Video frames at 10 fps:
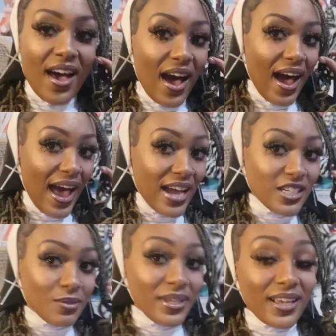
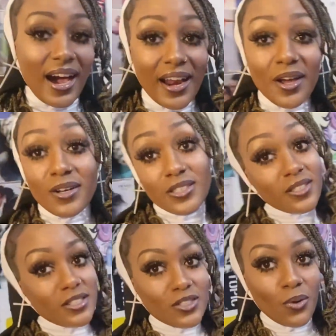actually gotta go to
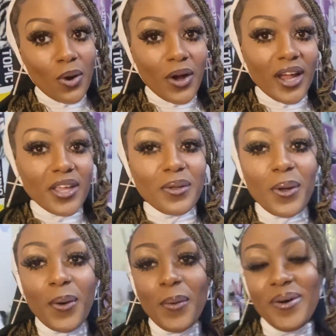the store and, you
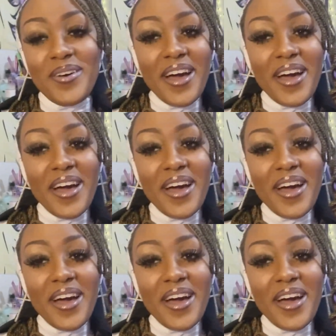know,